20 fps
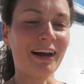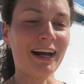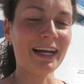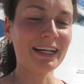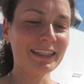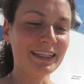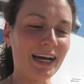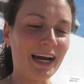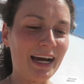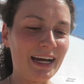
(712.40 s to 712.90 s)

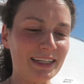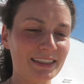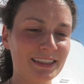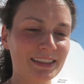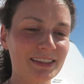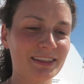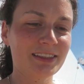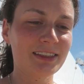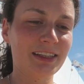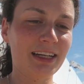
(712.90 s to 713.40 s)
Alright guys,
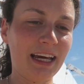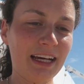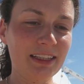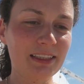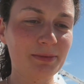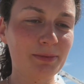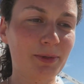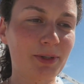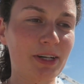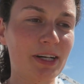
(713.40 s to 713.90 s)
it's the
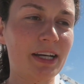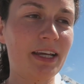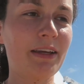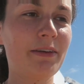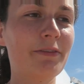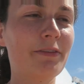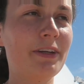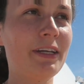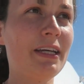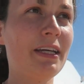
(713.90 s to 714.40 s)
next
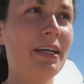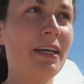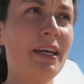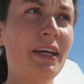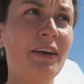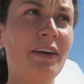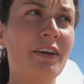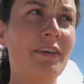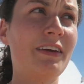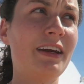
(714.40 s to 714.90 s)
morning.
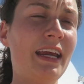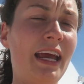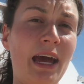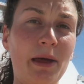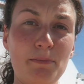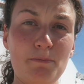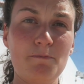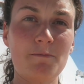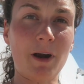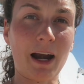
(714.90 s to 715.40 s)
We already
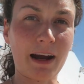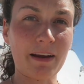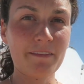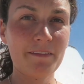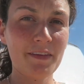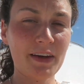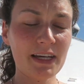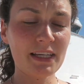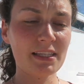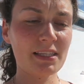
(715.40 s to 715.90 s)
had
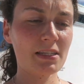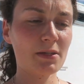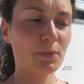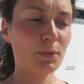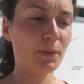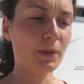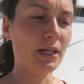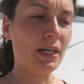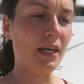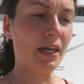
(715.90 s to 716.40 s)
breakfast.
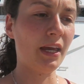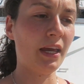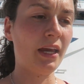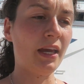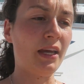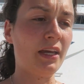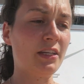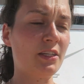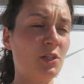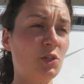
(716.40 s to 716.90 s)

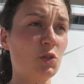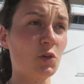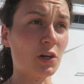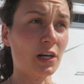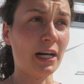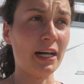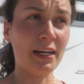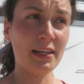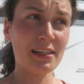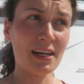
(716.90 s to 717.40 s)
We
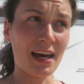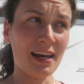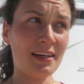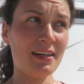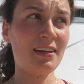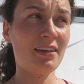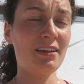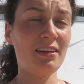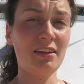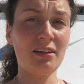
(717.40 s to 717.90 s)
trained. I
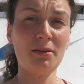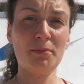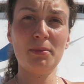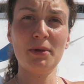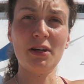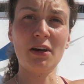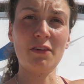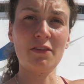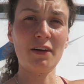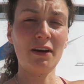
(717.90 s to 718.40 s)
did a little
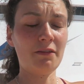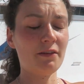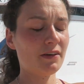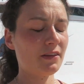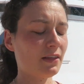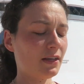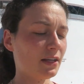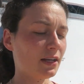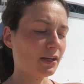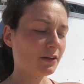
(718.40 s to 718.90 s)
bit of
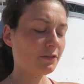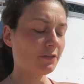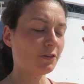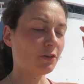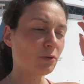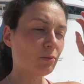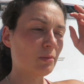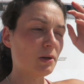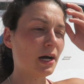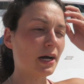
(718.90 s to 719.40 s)
everything like
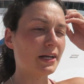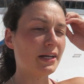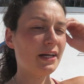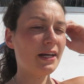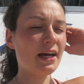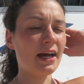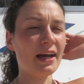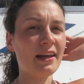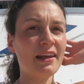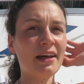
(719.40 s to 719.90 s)
full
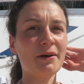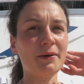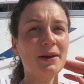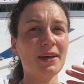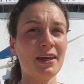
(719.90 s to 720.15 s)
body and now